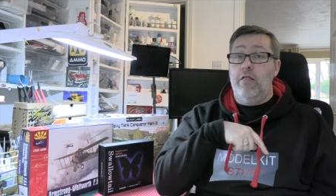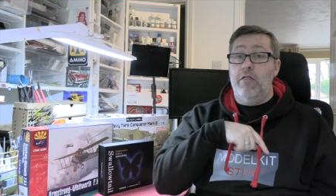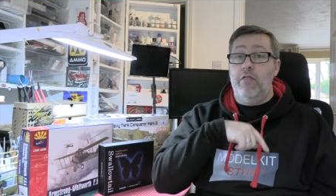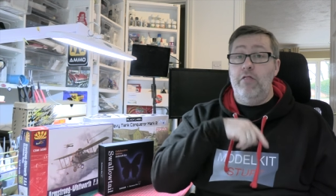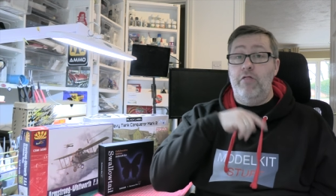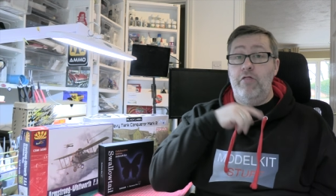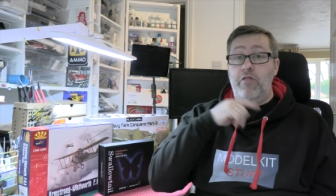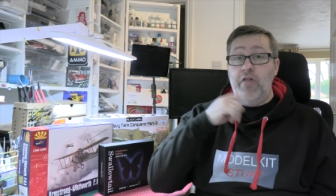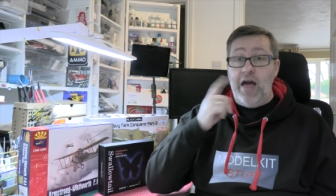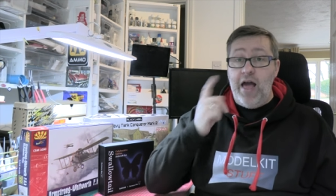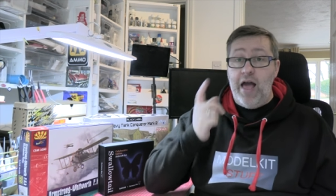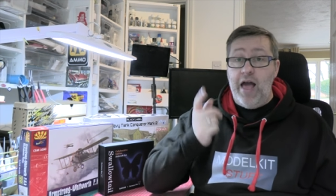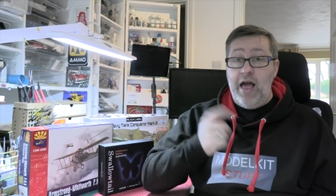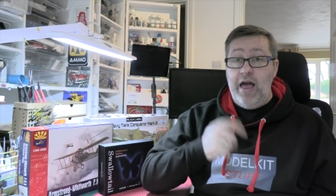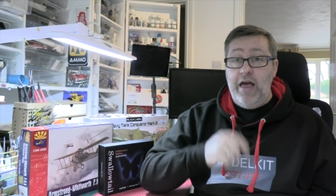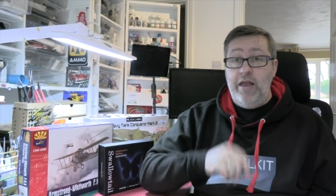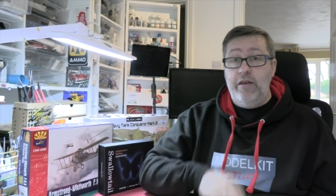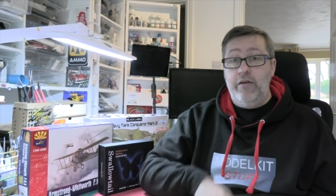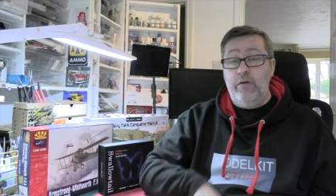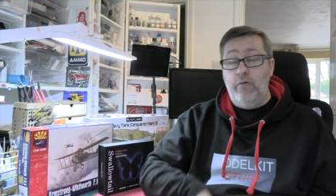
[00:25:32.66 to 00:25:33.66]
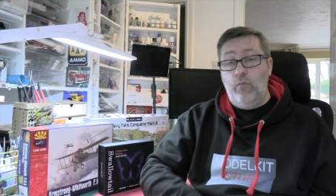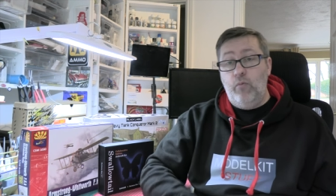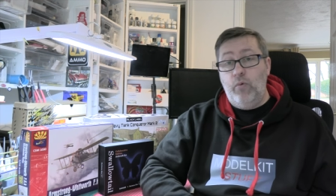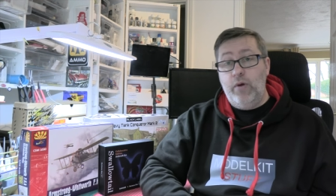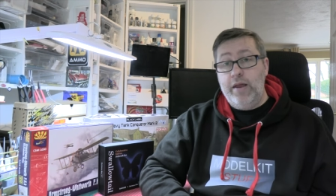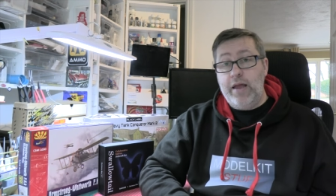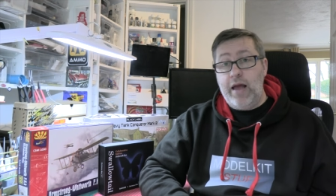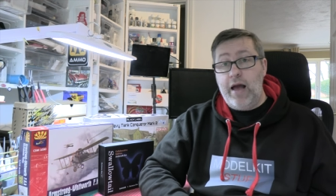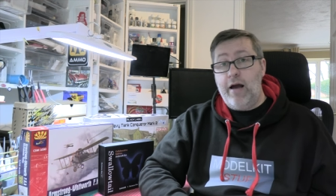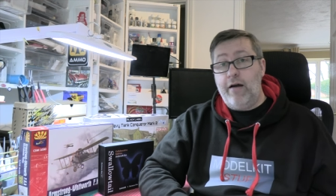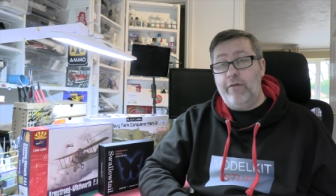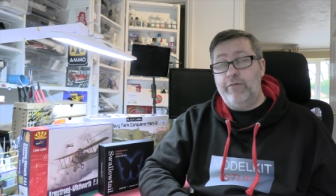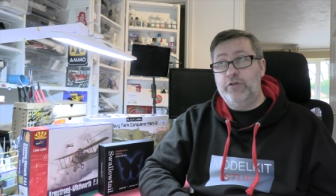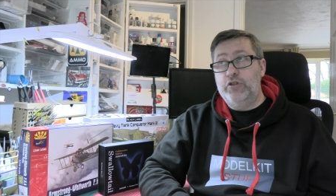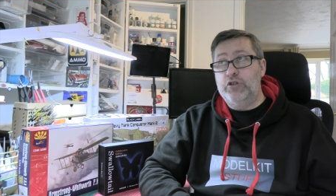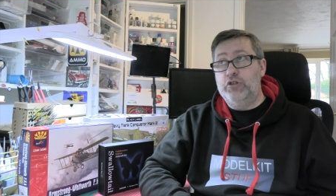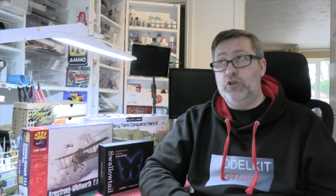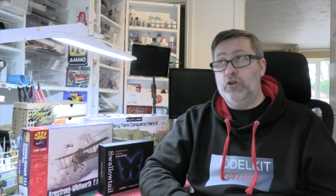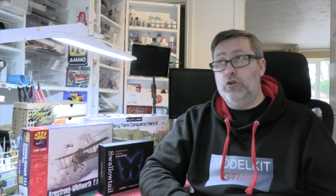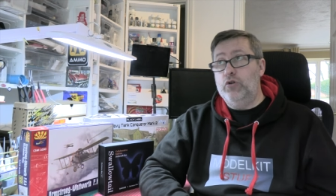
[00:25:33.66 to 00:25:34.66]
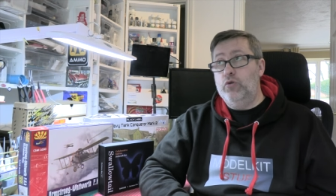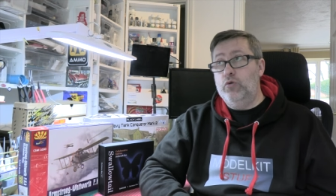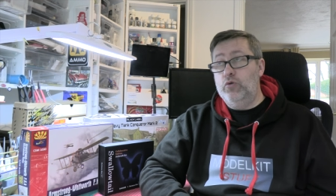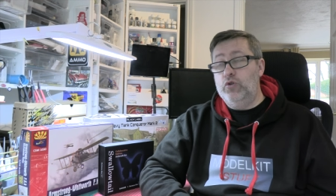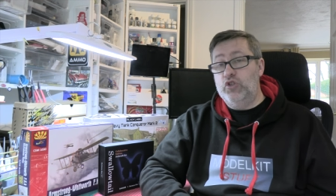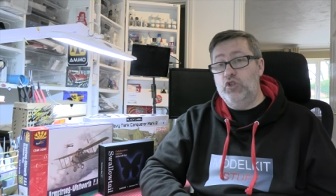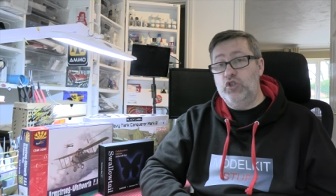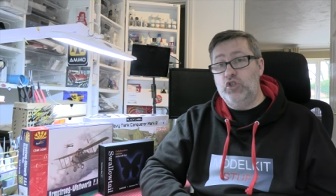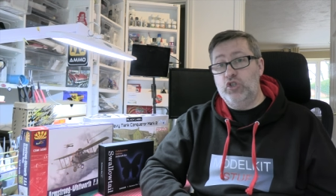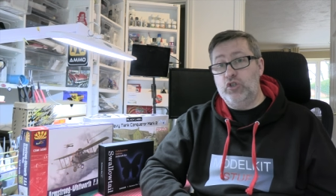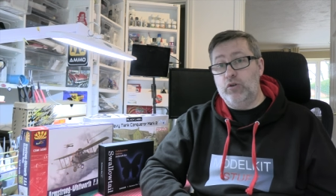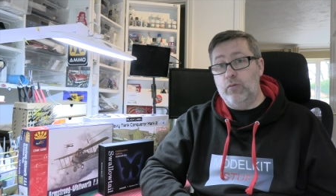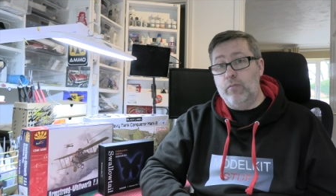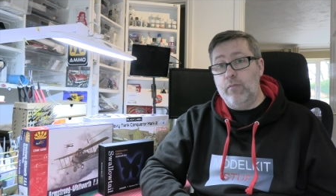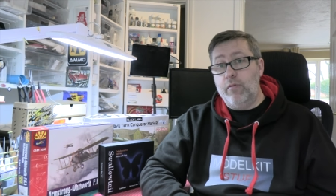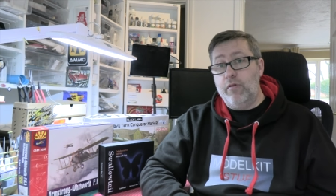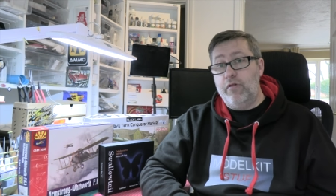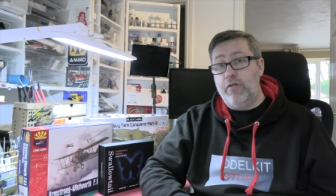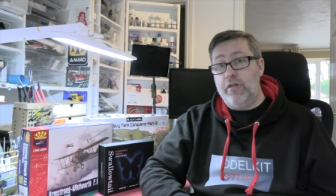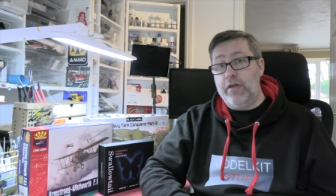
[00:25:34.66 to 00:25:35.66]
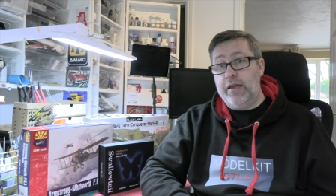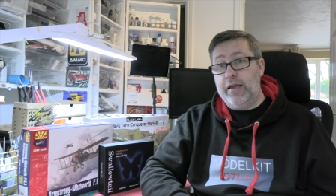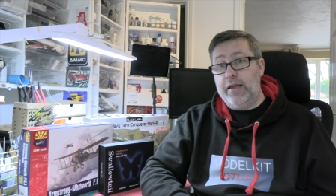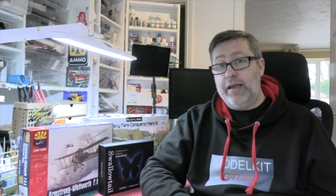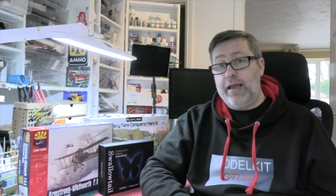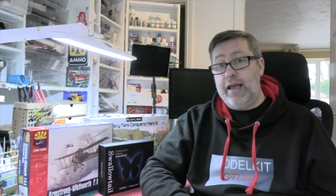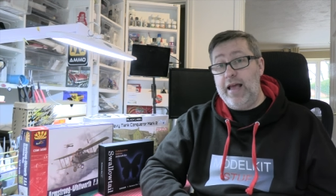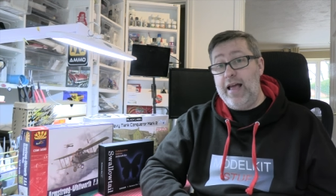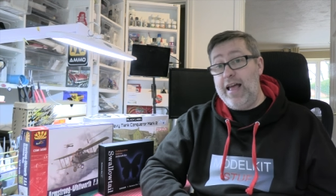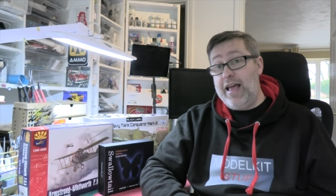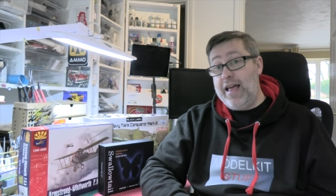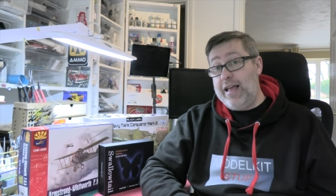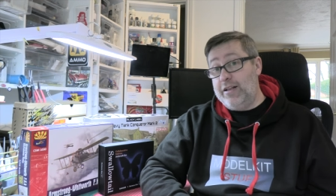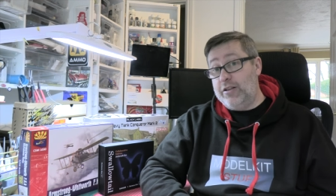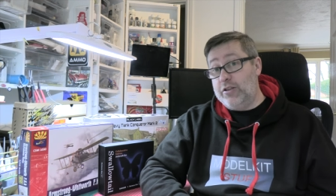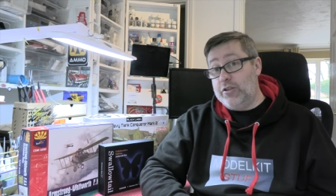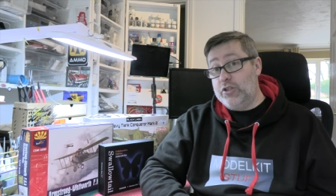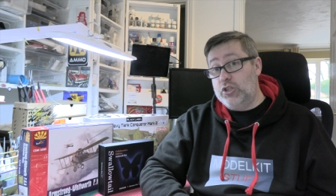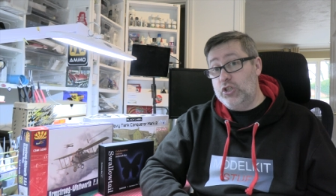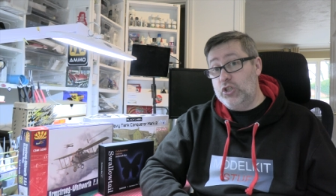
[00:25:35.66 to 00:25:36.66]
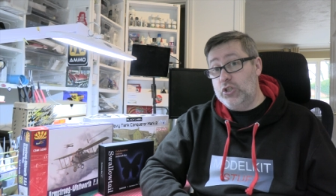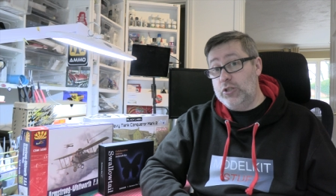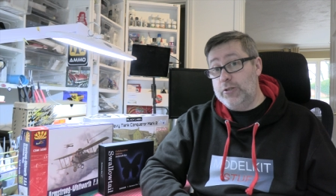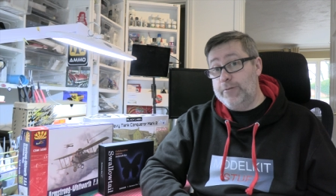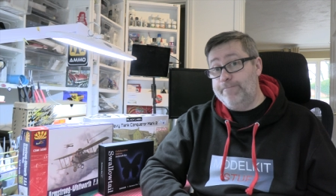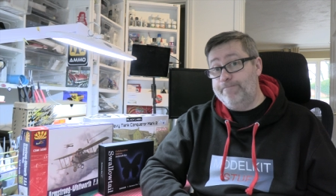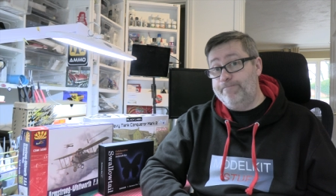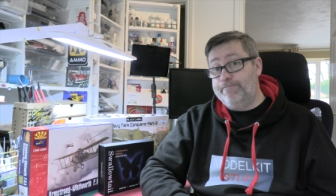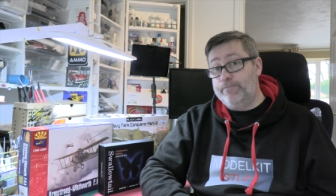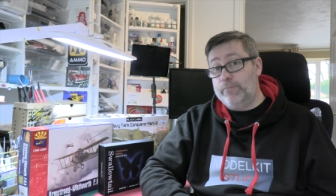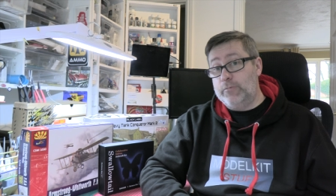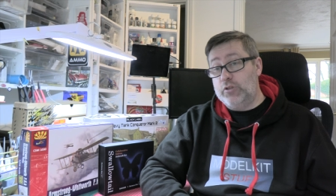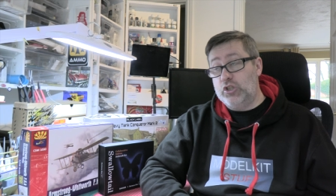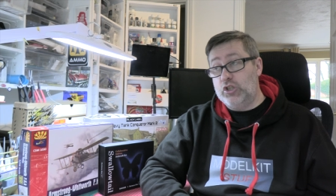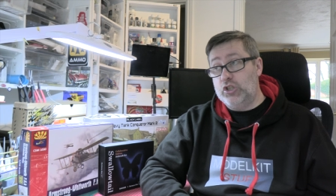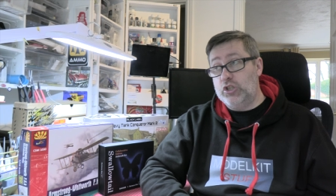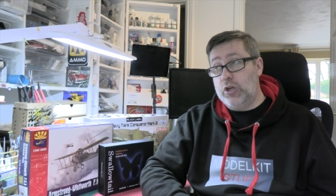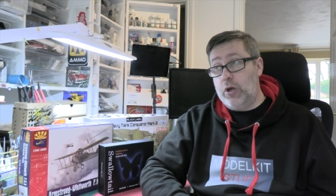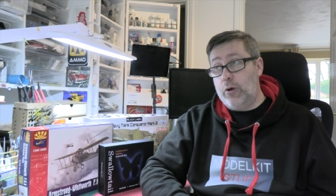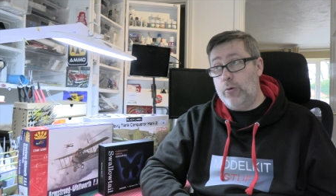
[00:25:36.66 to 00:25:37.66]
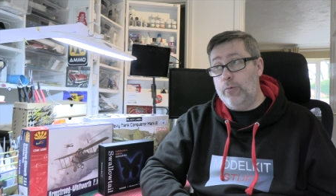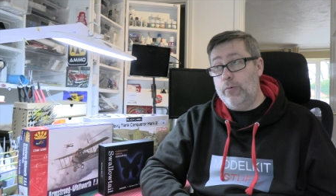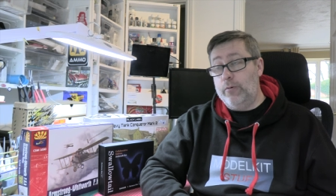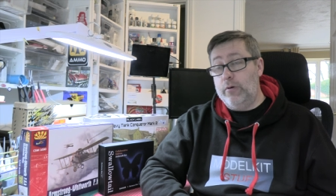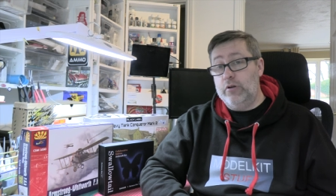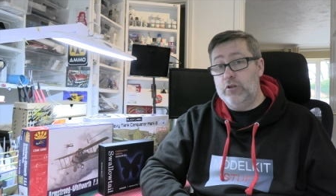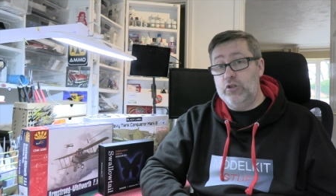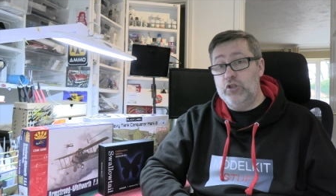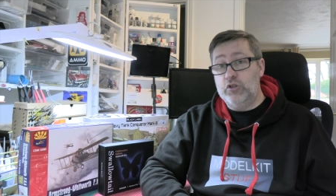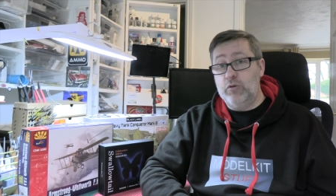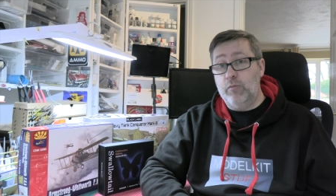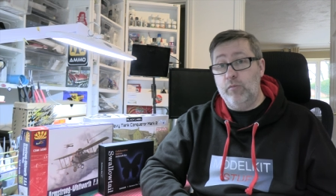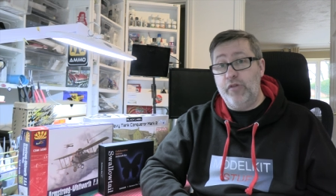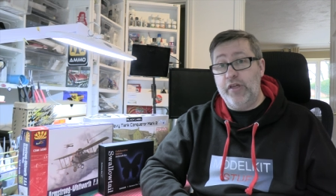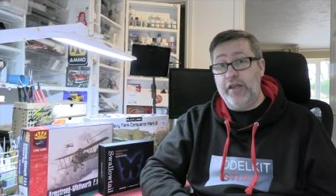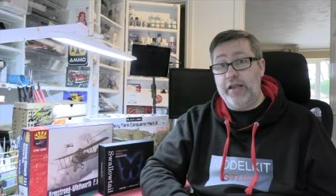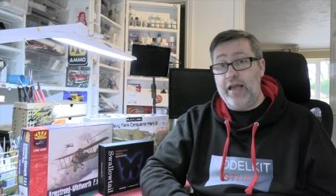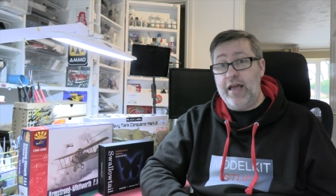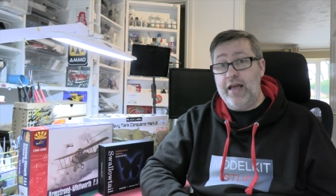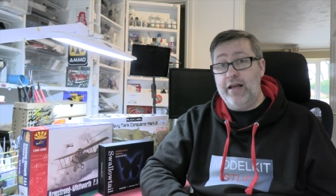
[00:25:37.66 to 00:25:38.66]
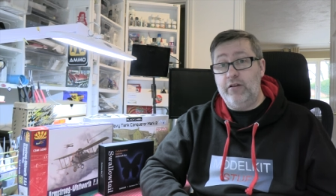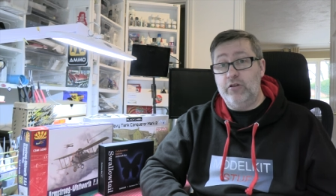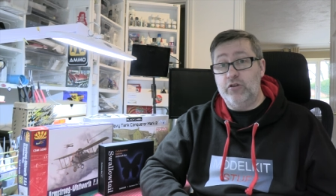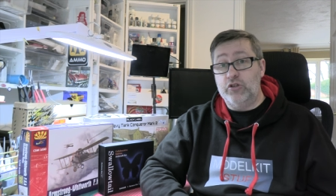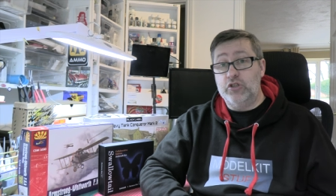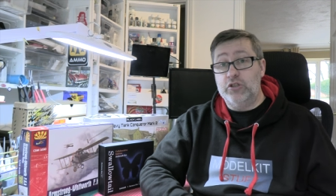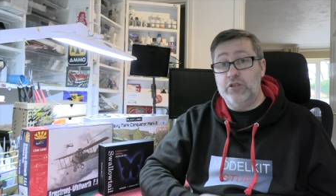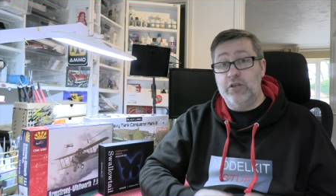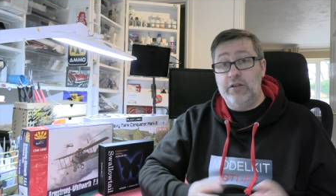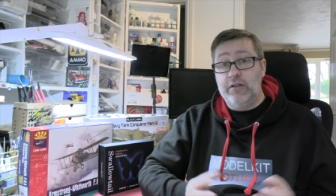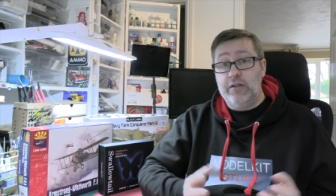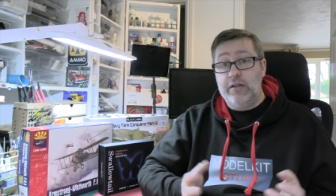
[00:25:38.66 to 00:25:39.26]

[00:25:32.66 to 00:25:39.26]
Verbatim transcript: Then we have to do something else. So, something else.